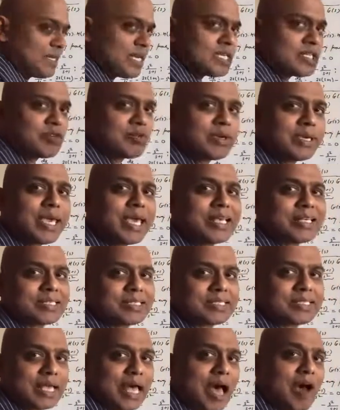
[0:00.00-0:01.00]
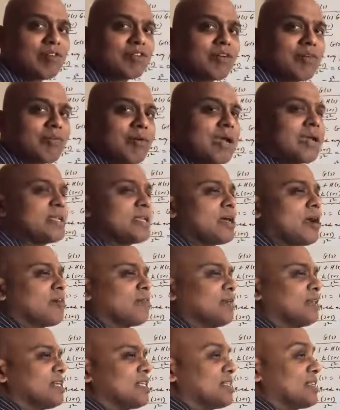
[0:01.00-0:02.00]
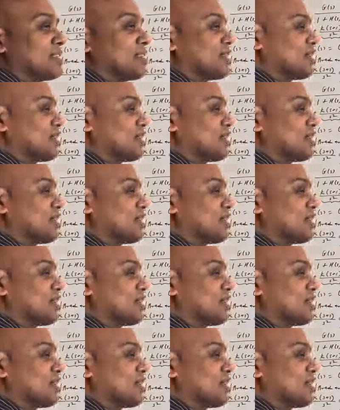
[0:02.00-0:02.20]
just to guess how to find out whether it's a